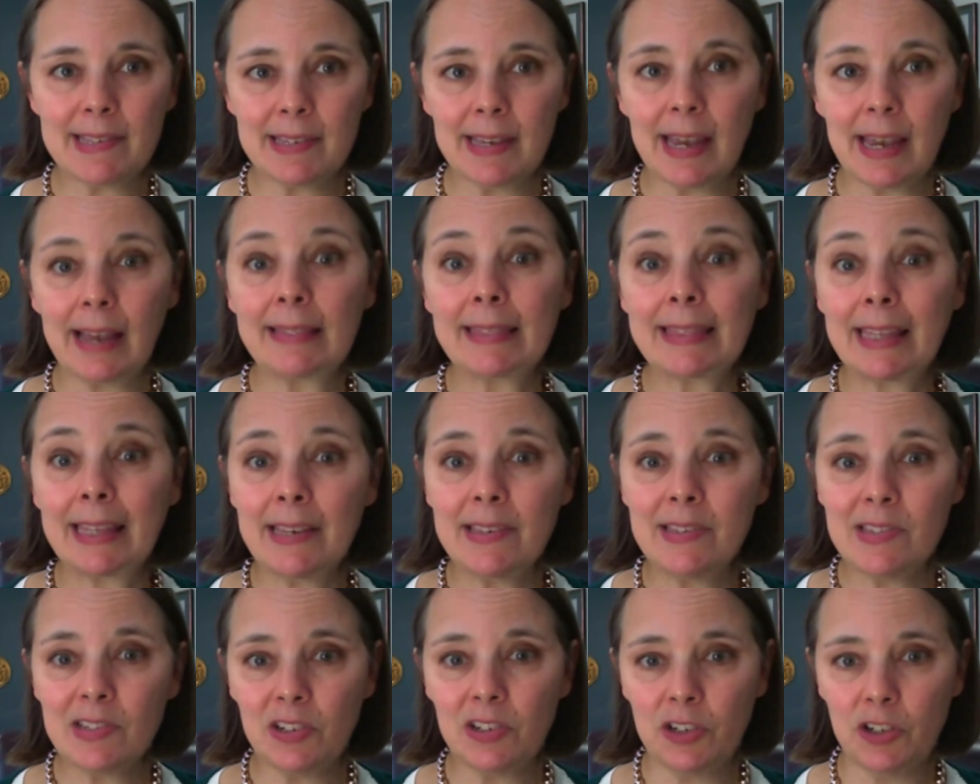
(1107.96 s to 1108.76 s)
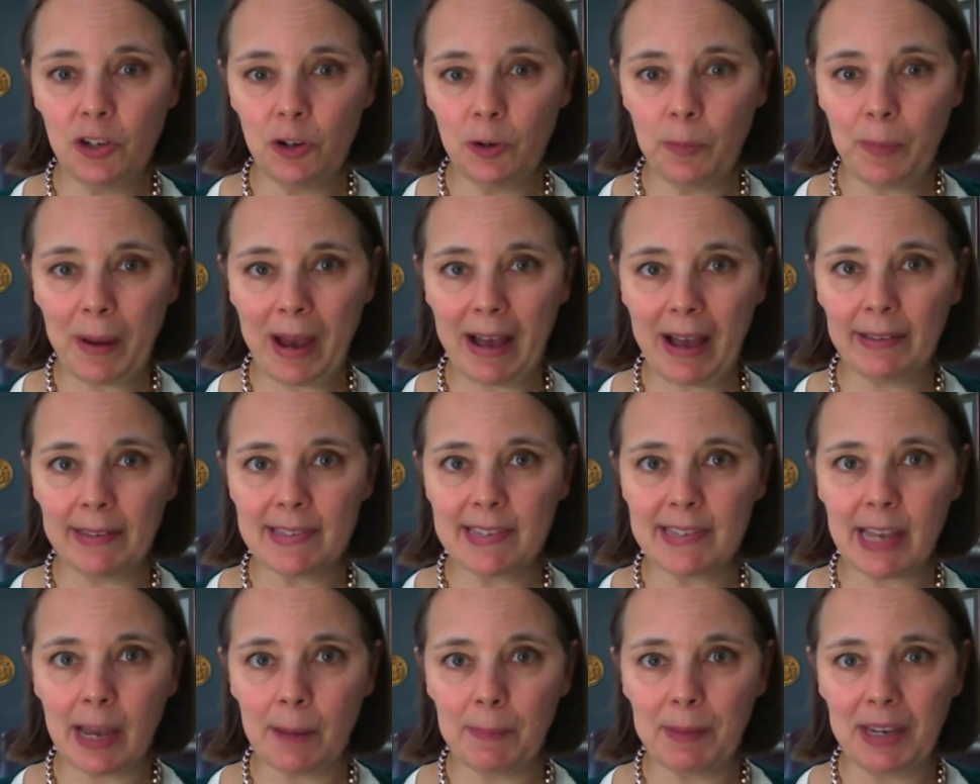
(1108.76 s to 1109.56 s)
at least two
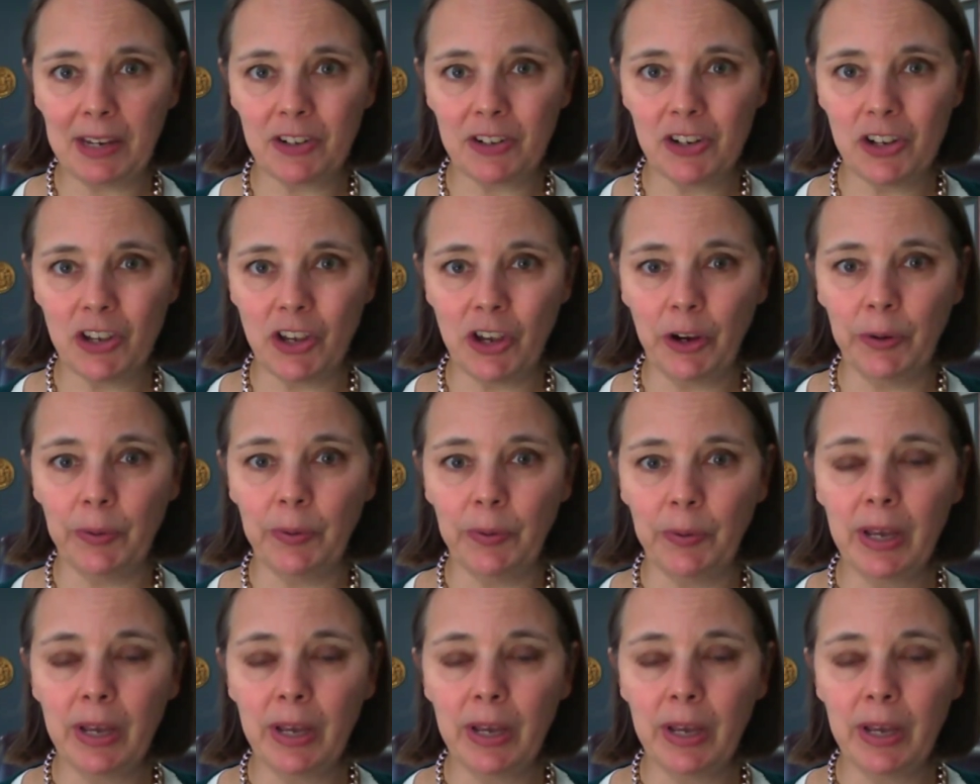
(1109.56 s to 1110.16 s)
ballots coming to you.